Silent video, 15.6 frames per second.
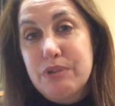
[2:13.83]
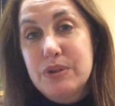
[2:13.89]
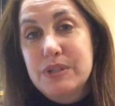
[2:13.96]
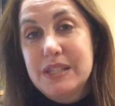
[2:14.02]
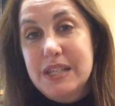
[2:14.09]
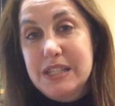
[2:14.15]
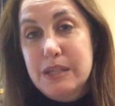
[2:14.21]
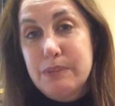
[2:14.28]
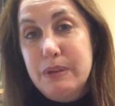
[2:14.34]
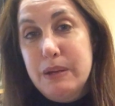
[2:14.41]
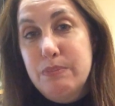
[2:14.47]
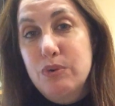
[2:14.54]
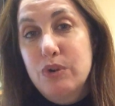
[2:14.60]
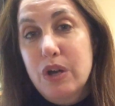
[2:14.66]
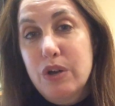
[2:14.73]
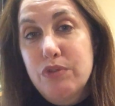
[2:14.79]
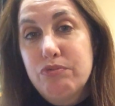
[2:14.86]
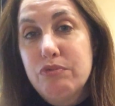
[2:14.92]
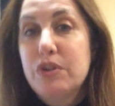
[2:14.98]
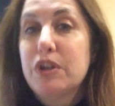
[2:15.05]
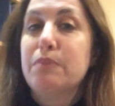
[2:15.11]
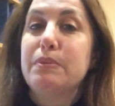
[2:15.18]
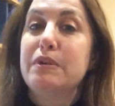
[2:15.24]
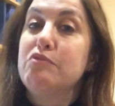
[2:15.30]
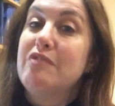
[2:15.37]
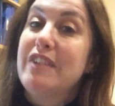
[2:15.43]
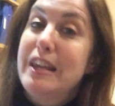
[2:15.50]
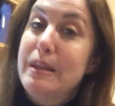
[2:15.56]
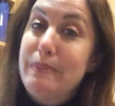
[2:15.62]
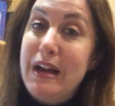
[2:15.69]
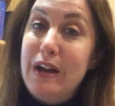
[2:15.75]
process that people go through can be
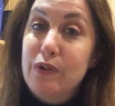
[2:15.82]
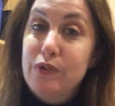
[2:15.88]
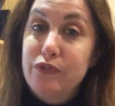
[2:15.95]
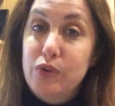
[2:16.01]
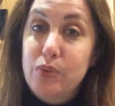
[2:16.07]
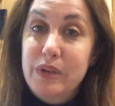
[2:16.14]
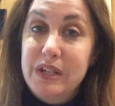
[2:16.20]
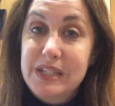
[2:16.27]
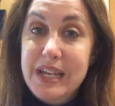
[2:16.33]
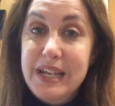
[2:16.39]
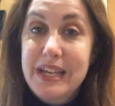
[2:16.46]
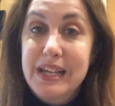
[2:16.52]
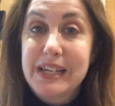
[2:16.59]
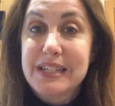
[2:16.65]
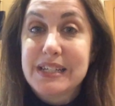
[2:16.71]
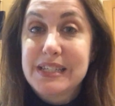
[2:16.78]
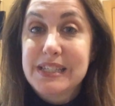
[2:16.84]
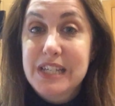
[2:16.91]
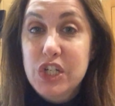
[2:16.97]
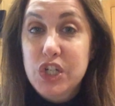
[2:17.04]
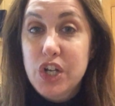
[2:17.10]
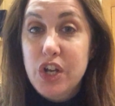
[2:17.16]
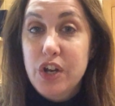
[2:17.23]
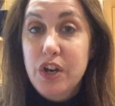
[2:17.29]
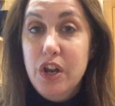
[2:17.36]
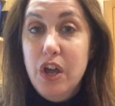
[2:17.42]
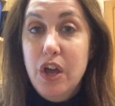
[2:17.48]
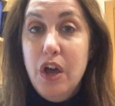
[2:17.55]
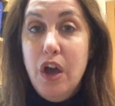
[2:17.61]
really powerful when taking a decision